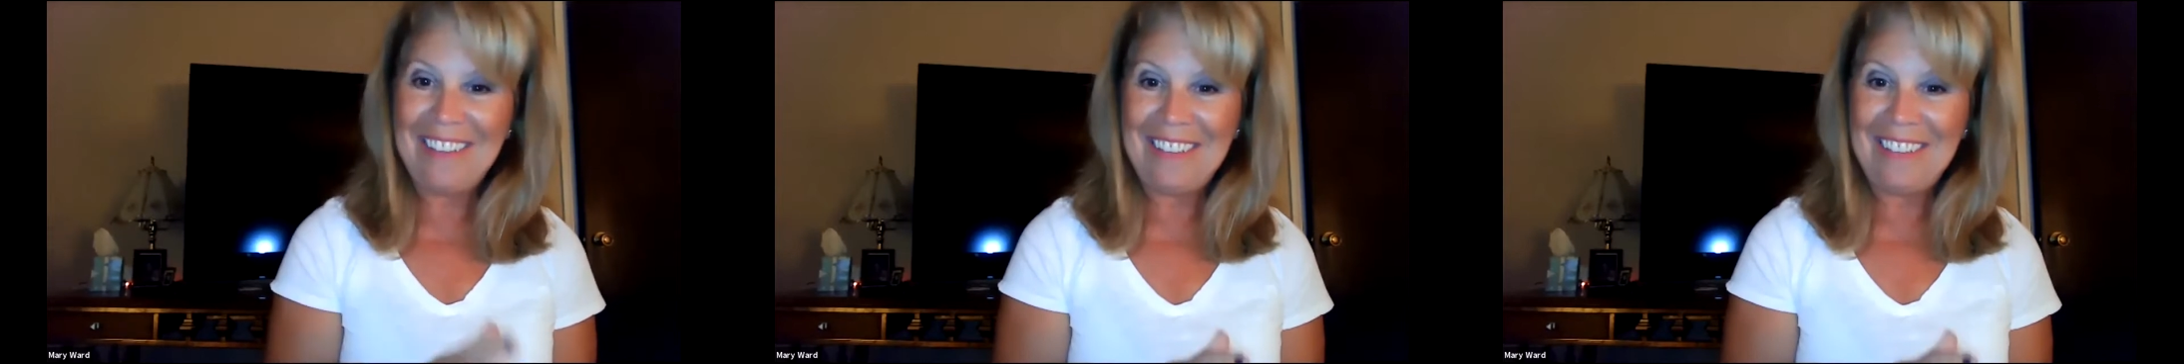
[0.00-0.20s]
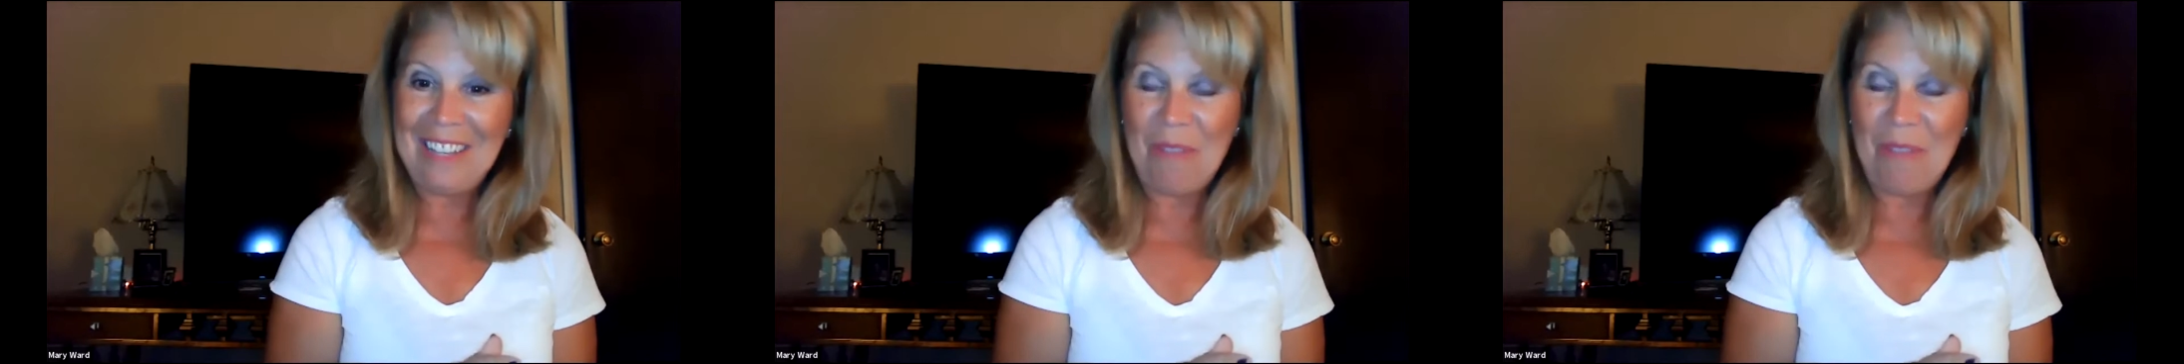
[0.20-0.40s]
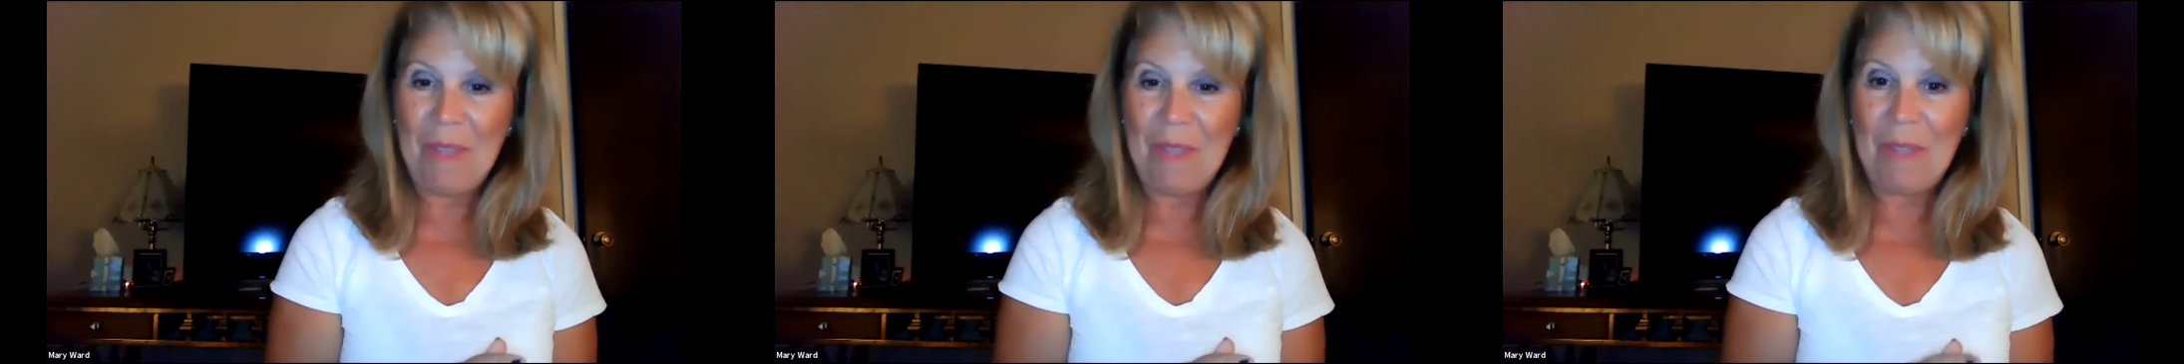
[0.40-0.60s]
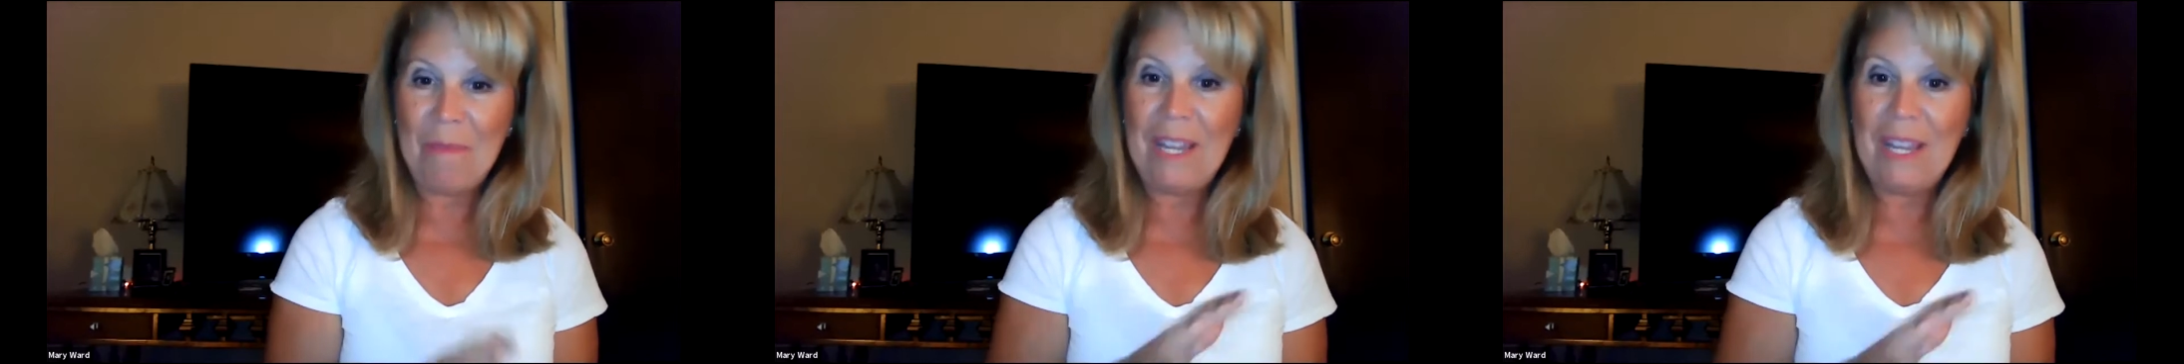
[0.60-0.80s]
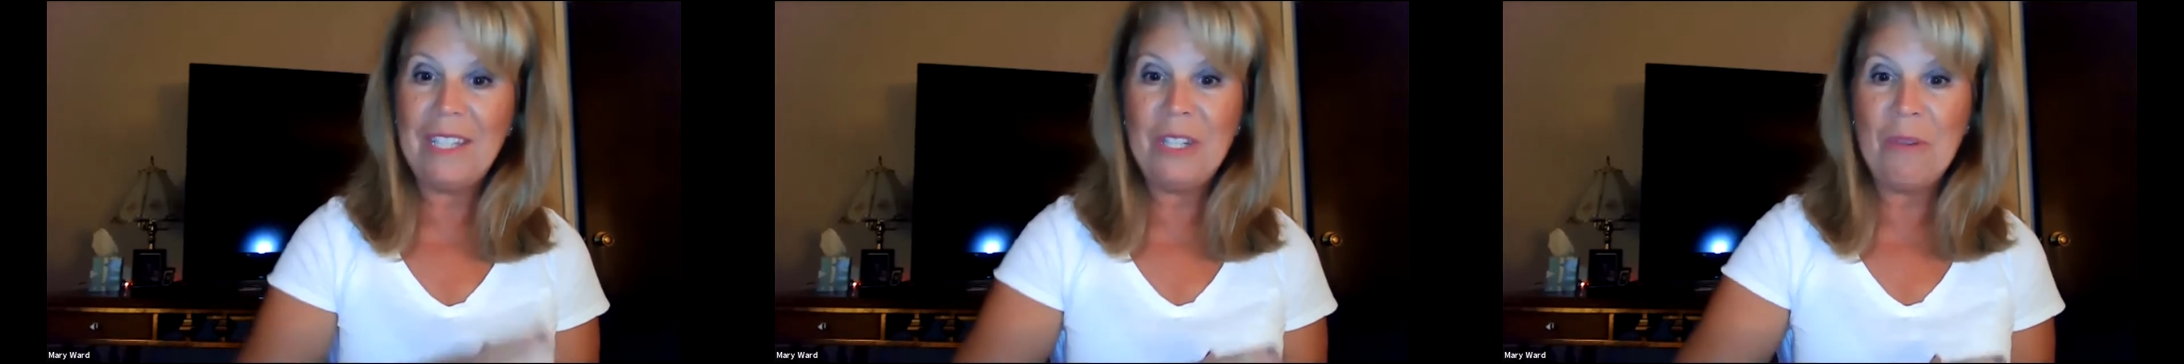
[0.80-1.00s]
a little bit
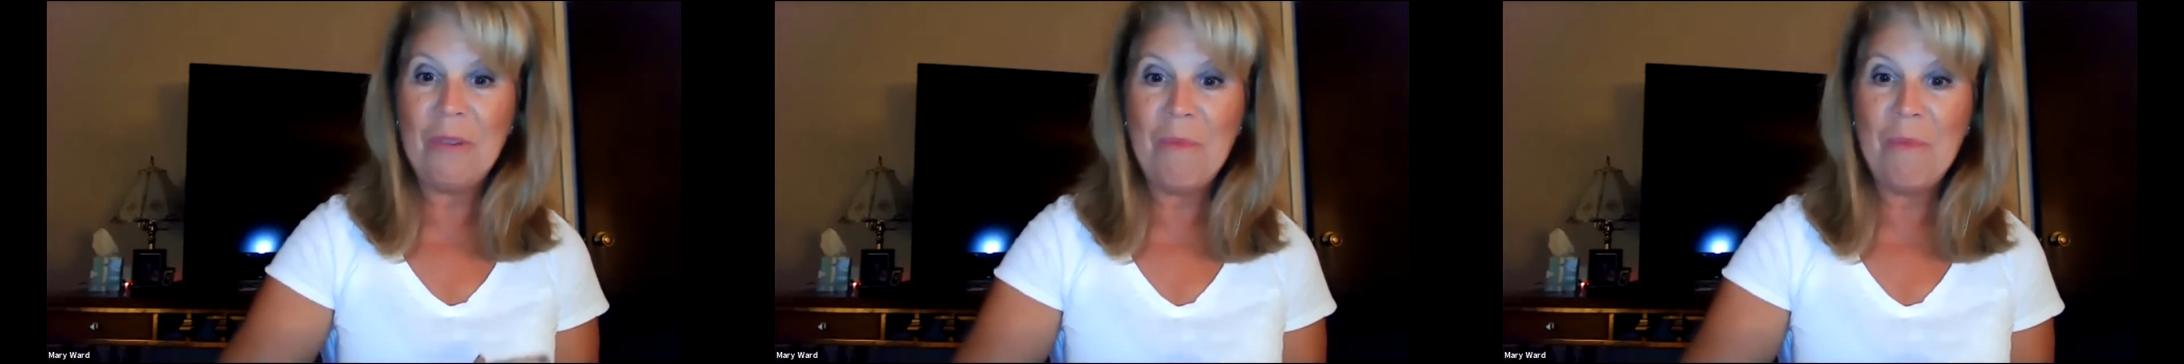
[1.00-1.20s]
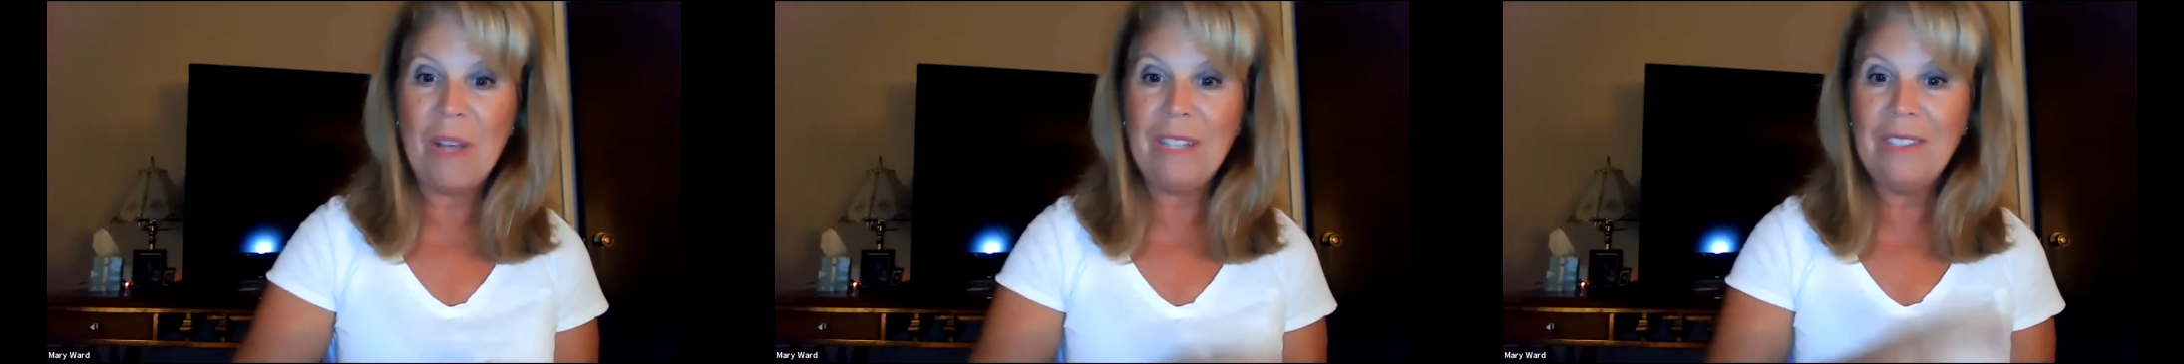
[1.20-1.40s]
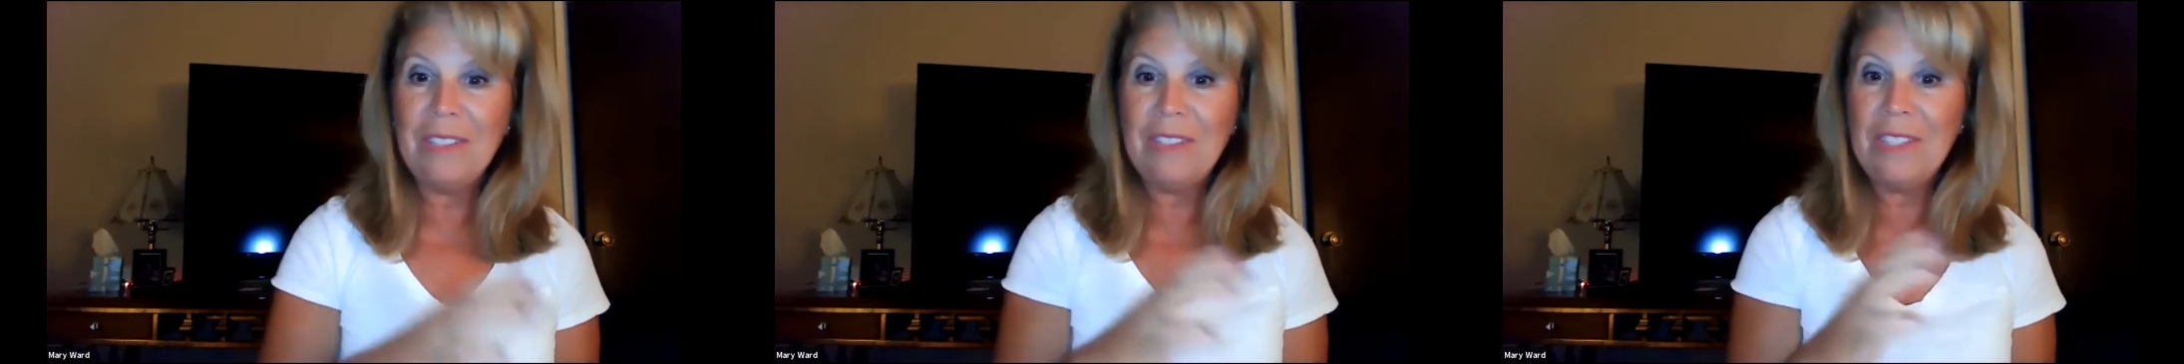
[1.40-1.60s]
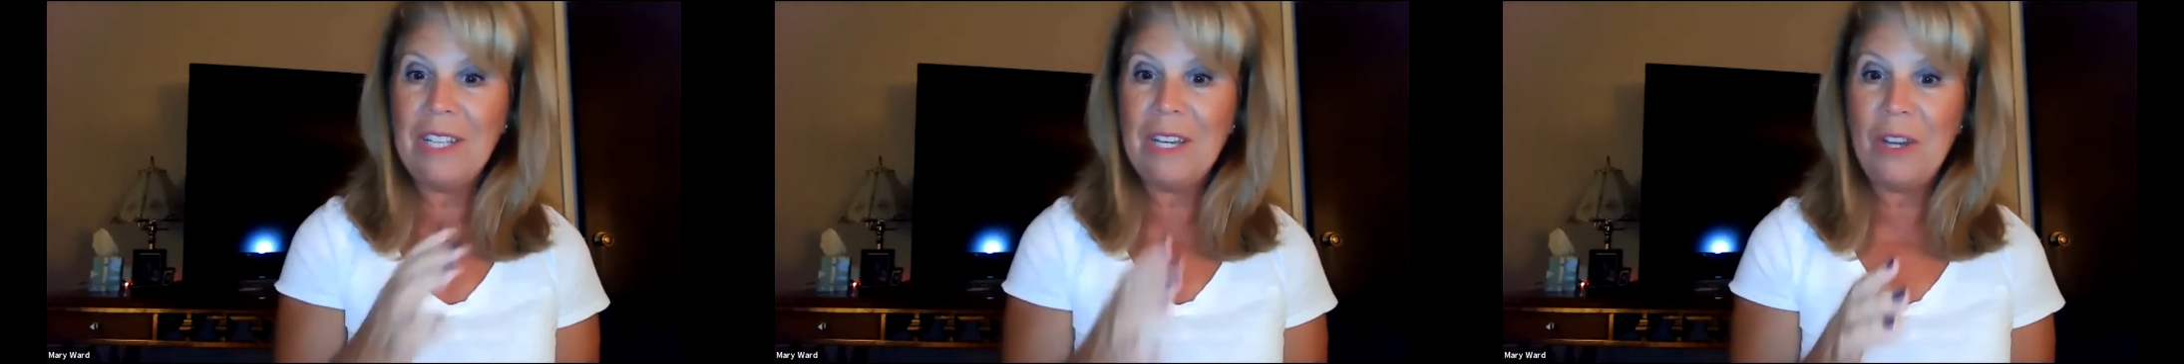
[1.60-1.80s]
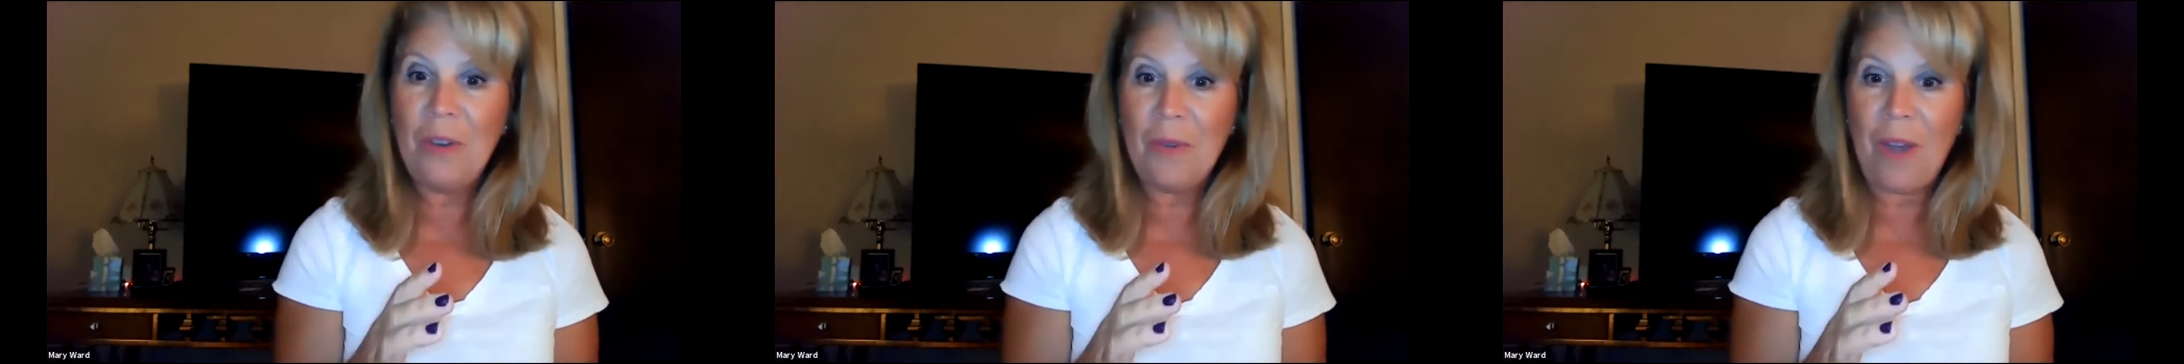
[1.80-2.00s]
because your muscle's
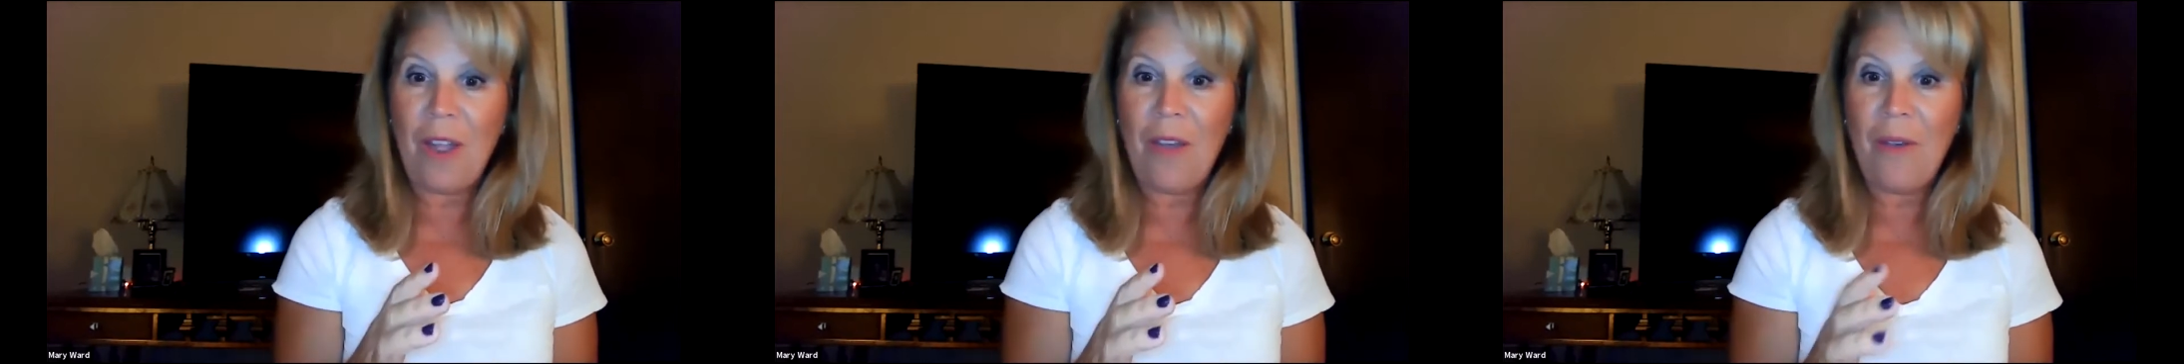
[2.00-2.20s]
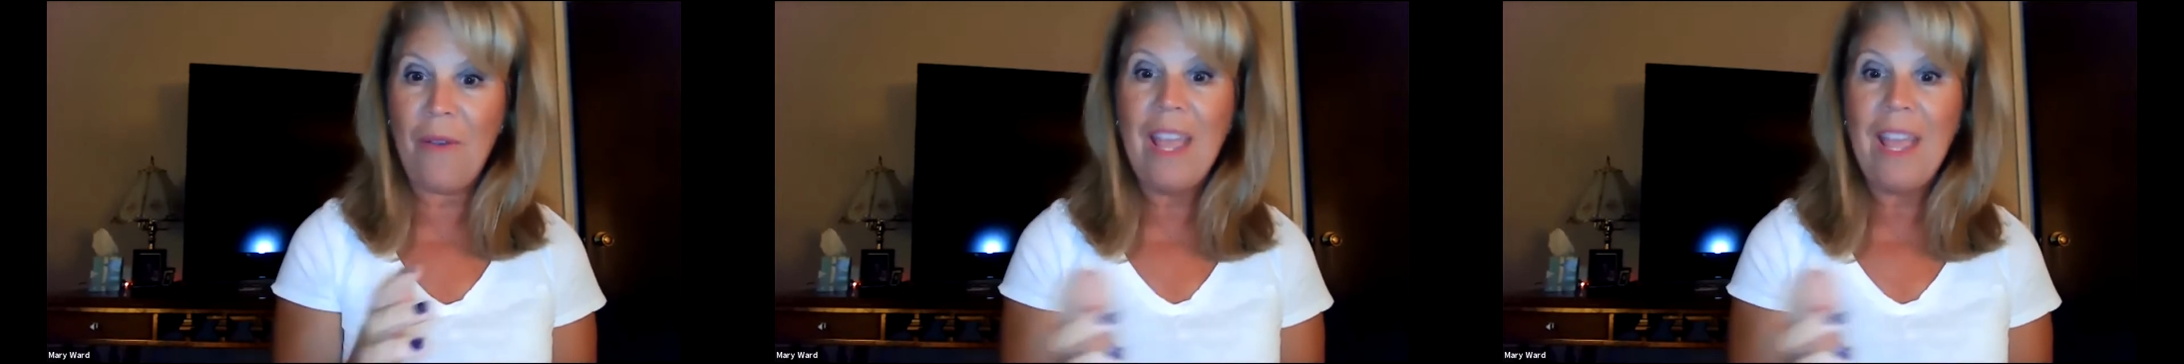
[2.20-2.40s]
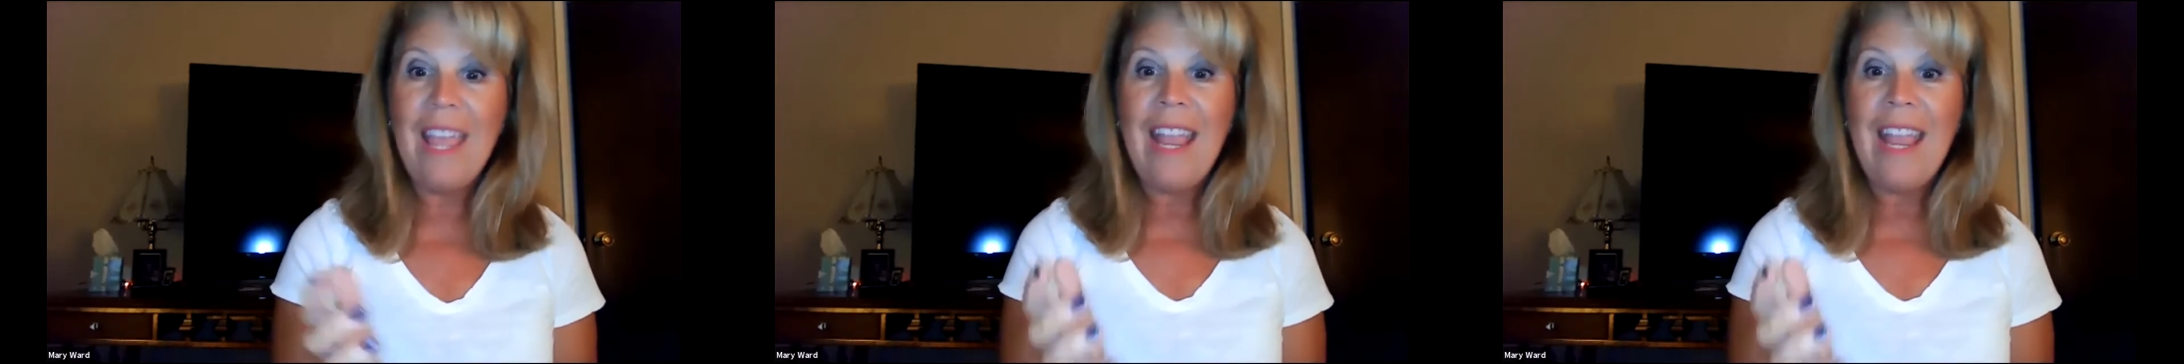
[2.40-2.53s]
going to grow